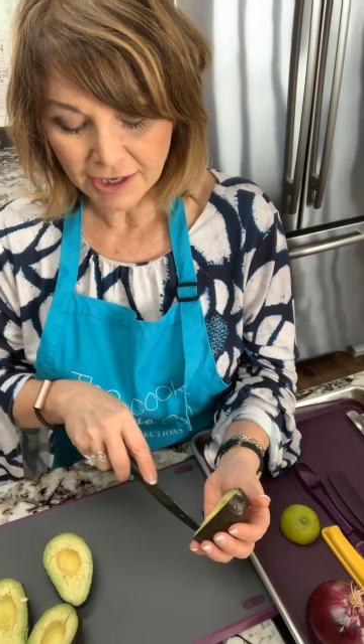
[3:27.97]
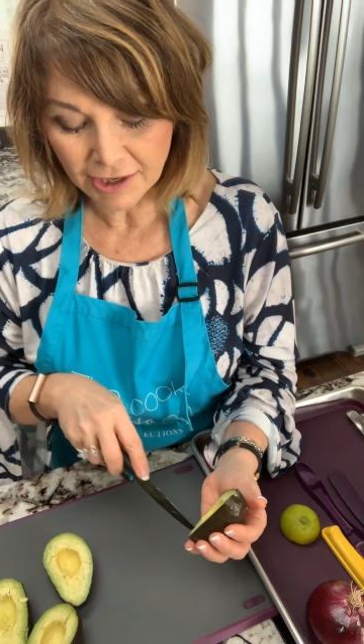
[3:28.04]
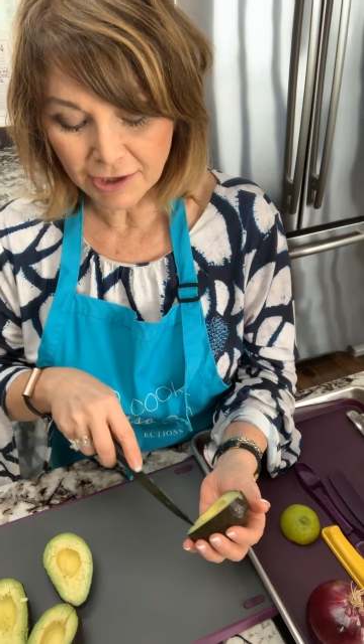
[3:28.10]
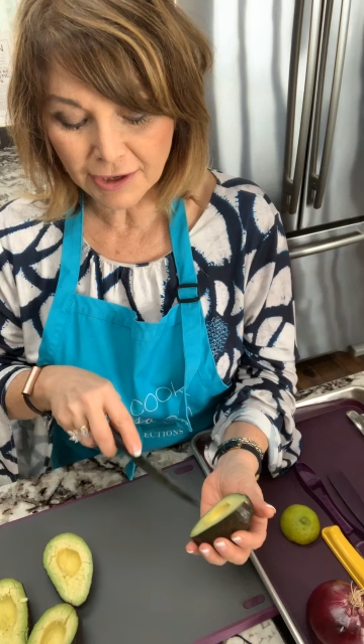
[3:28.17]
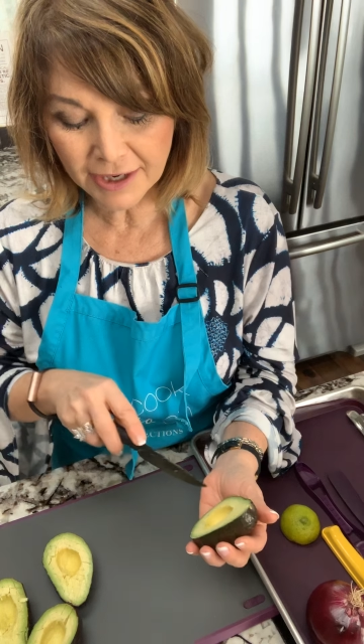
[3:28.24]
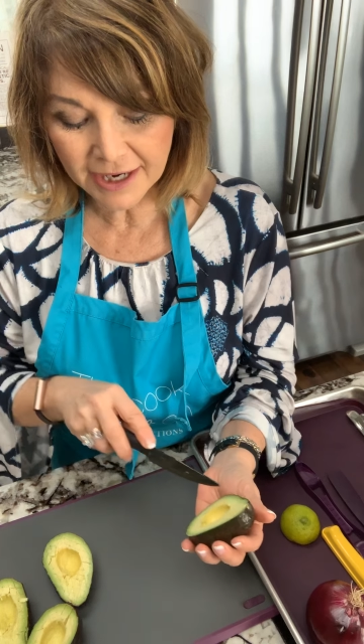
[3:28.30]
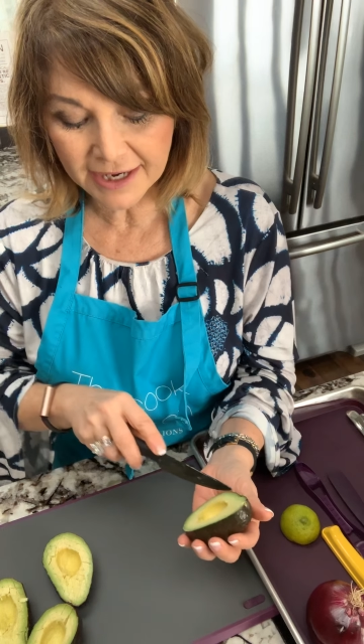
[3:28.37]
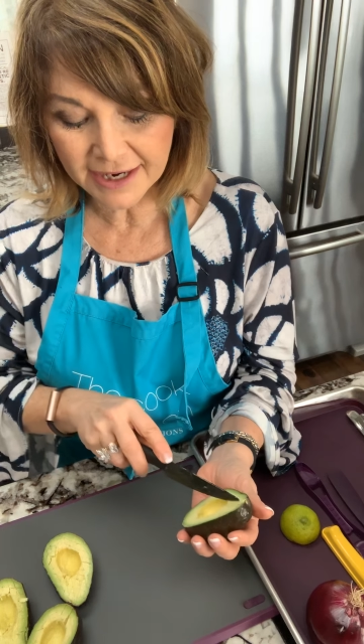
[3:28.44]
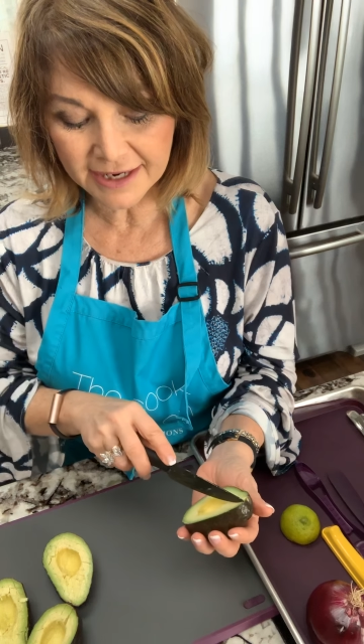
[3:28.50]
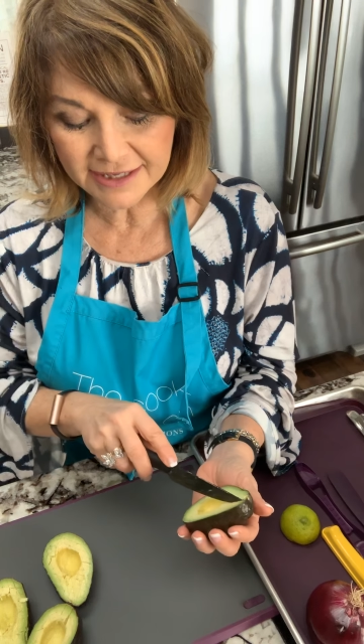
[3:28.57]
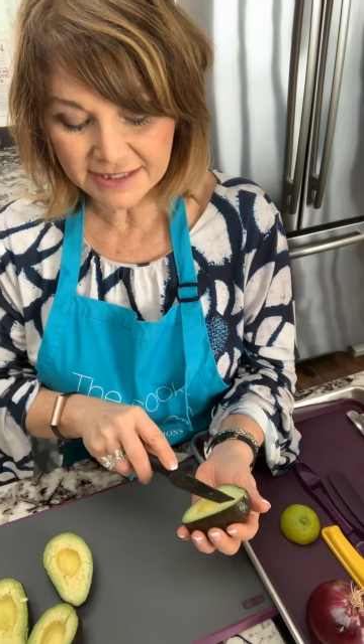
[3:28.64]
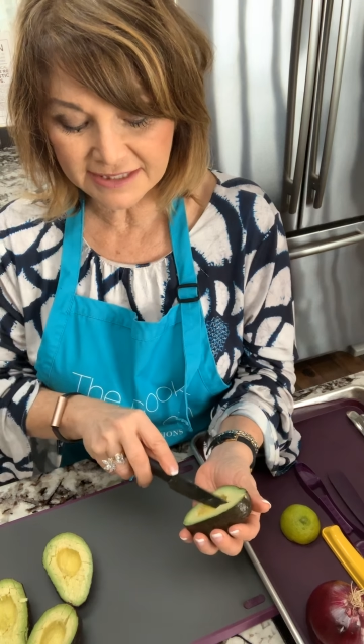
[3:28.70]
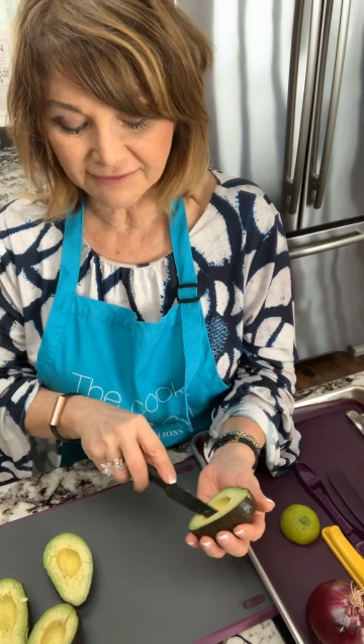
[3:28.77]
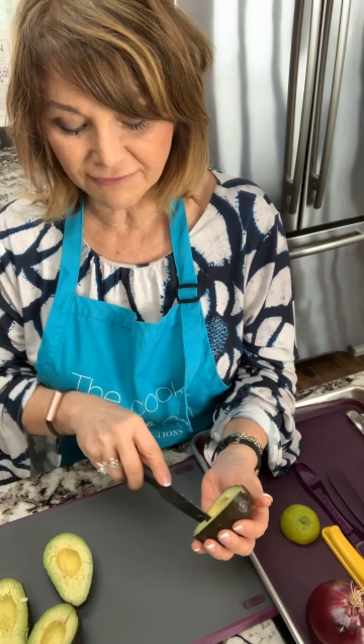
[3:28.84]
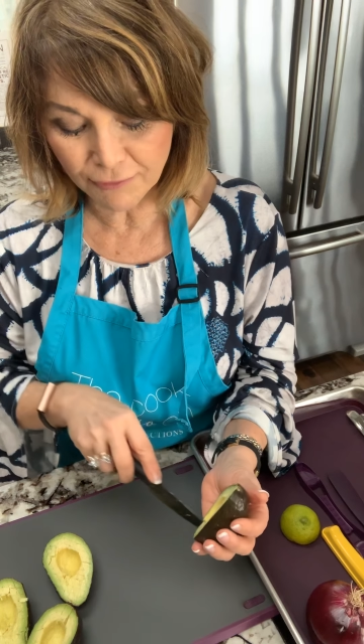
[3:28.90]
look at
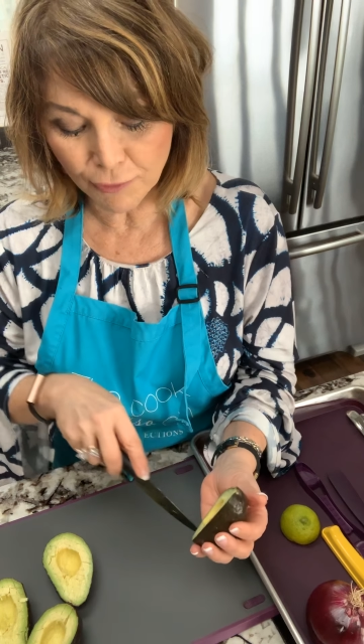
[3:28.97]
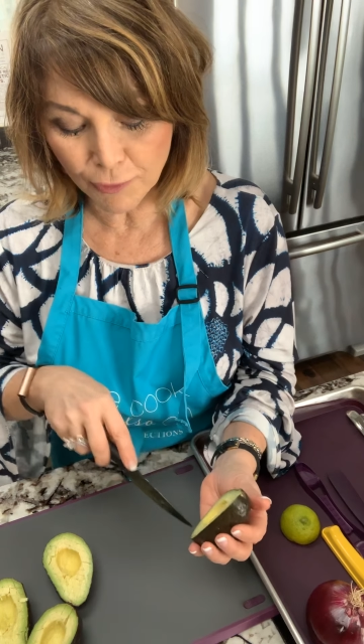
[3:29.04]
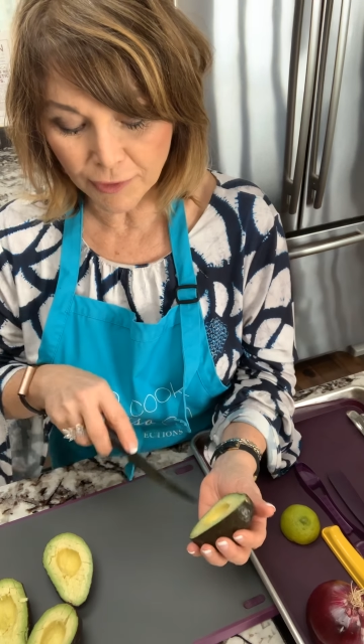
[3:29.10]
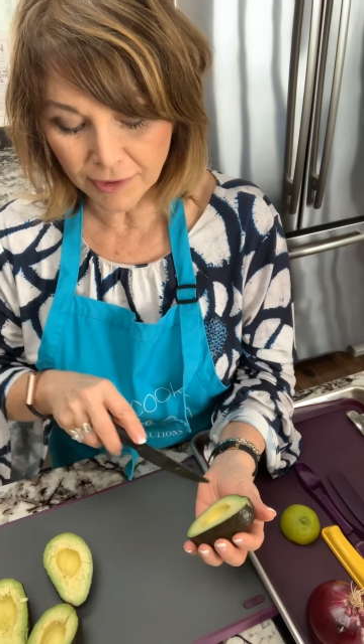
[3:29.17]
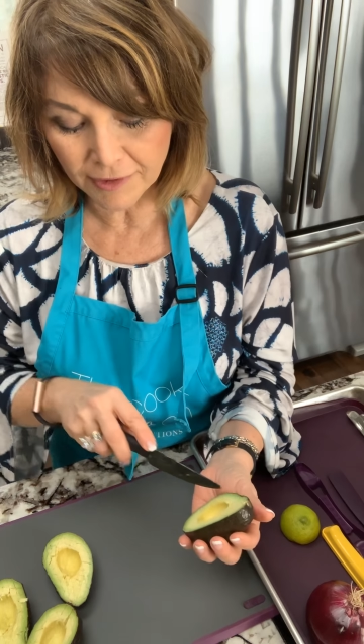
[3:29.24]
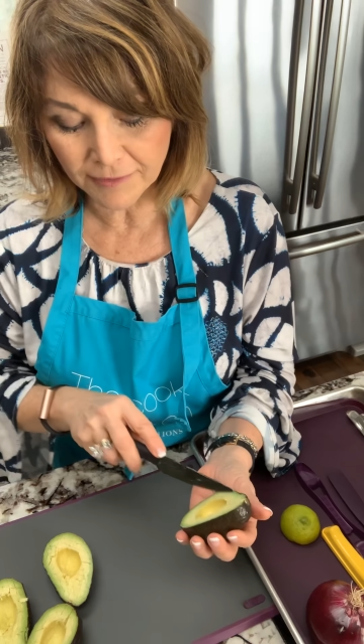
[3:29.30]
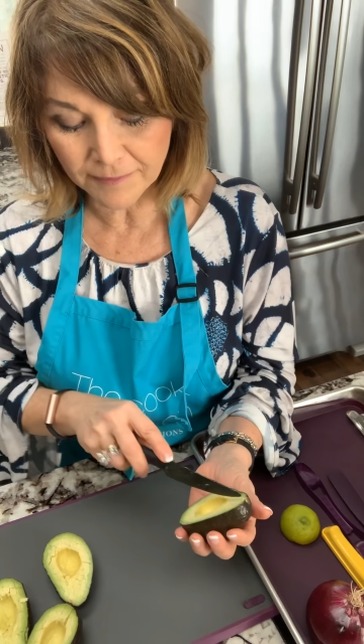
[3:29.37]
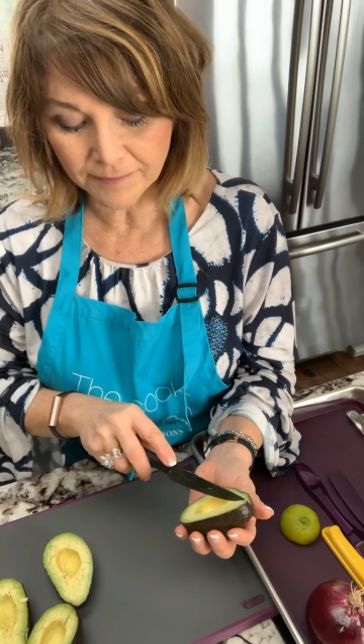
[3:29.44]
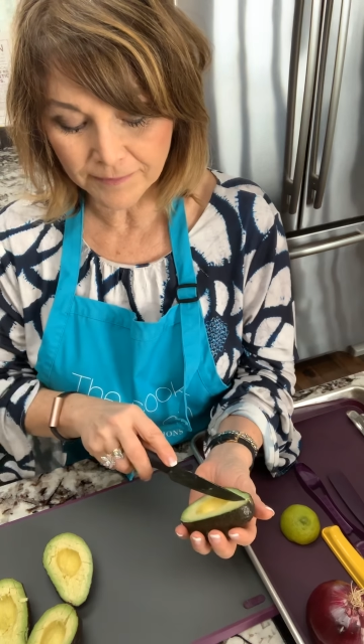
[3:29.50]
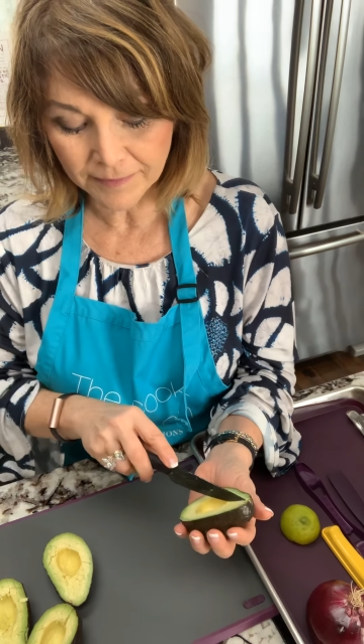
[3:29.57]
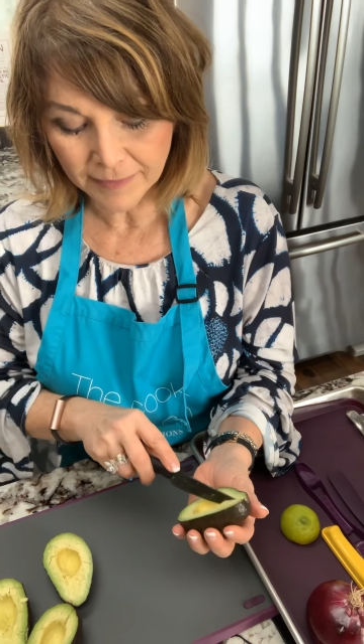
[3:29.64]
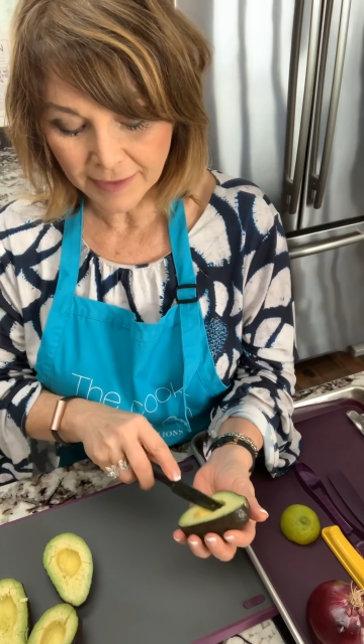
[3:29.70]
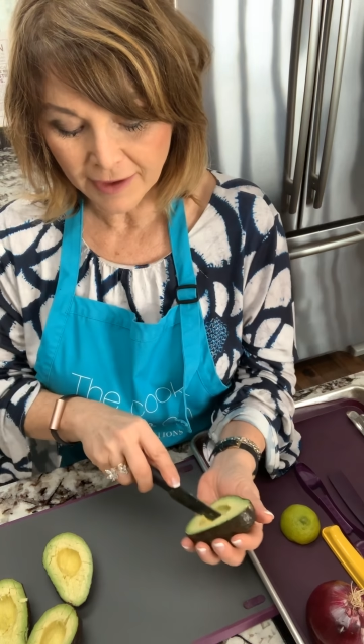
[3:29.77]
us for